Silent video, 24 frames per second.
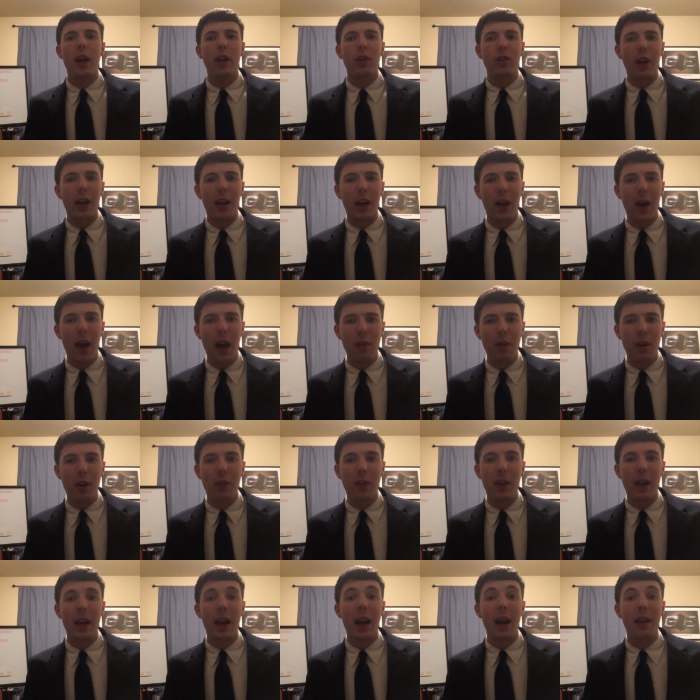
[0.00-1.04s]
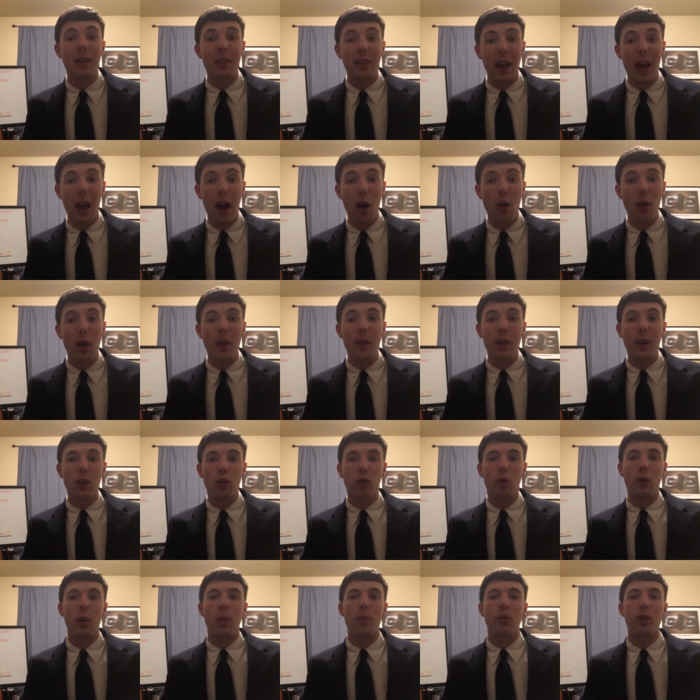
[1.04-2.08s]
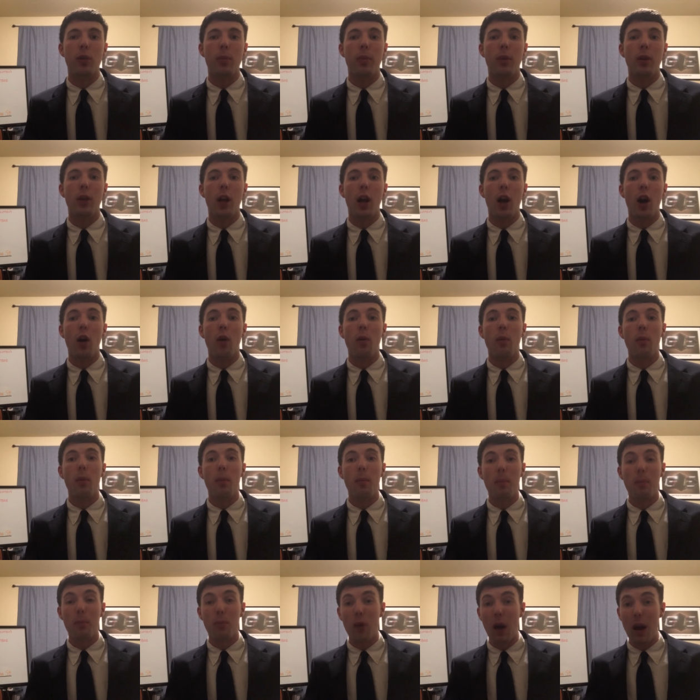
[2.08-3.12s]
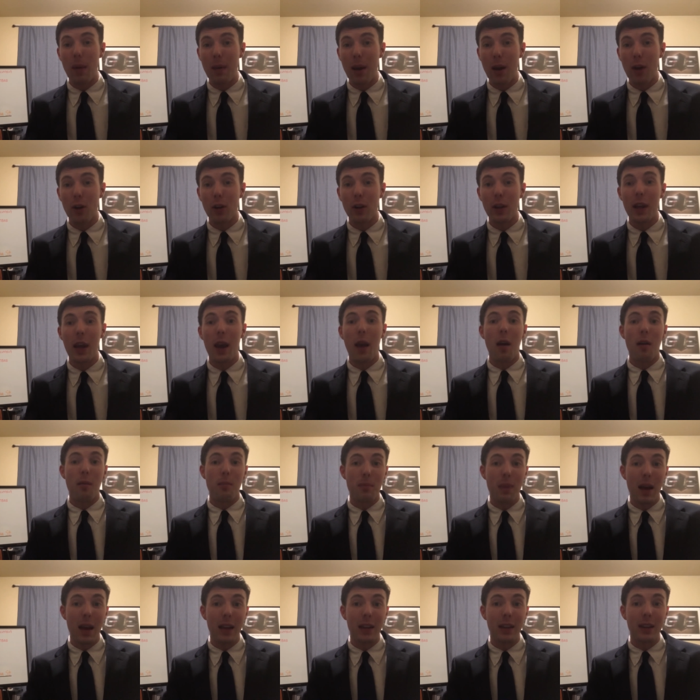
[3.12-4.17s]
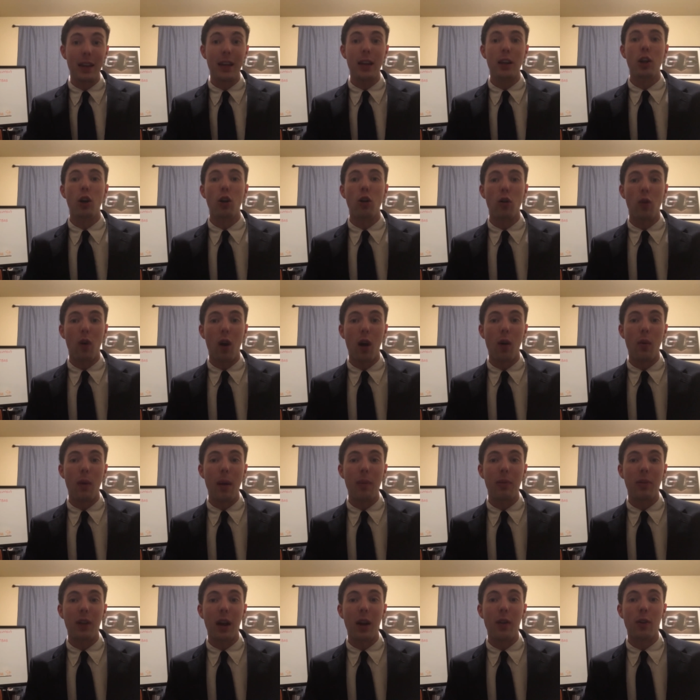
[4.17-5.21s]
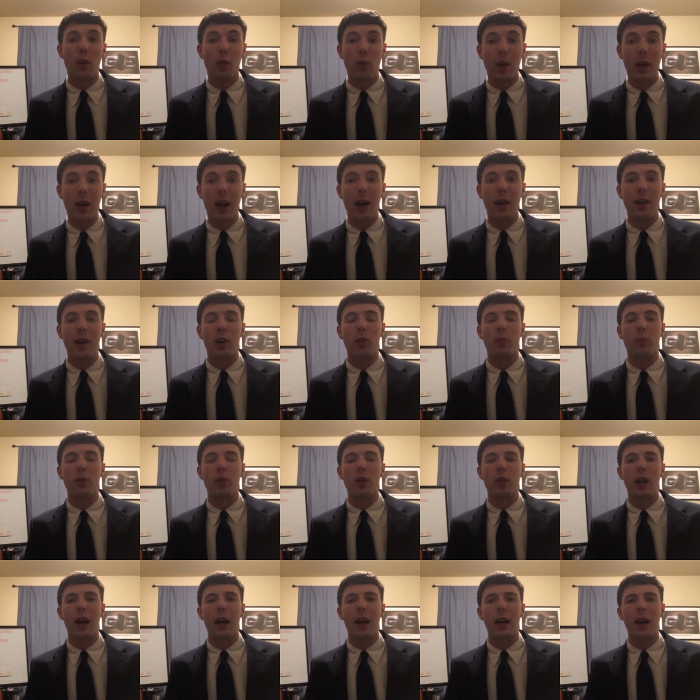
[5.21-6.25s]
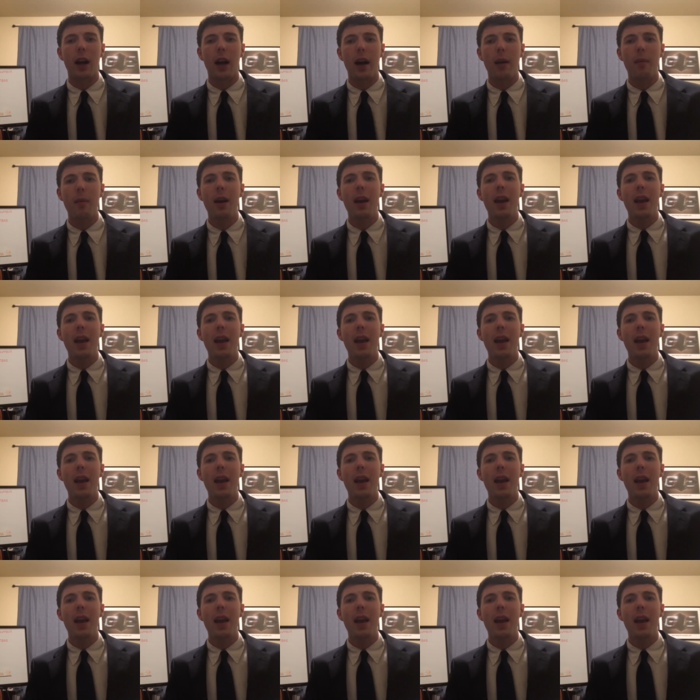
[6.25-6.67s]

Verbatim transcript: Check out everything down in the description below. Primarily, mainly, go to our website, thegridironexpert.com,